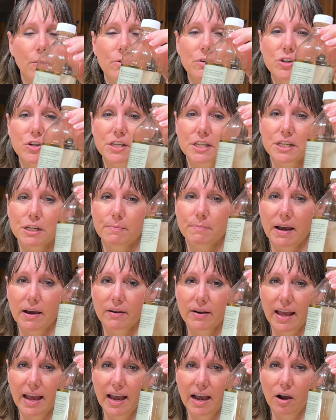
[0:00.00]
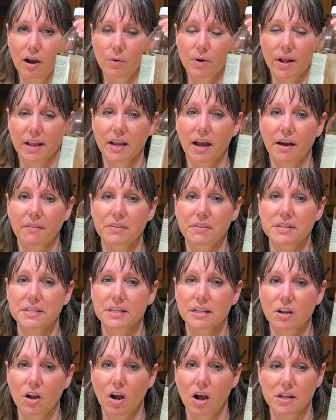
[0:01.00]
We're just about out. I got this
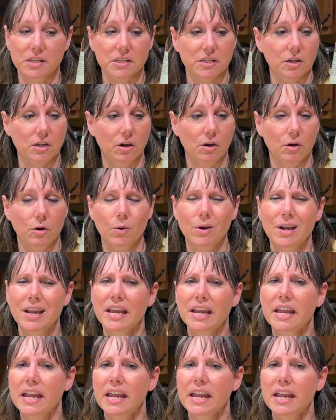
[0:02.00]
at Costco.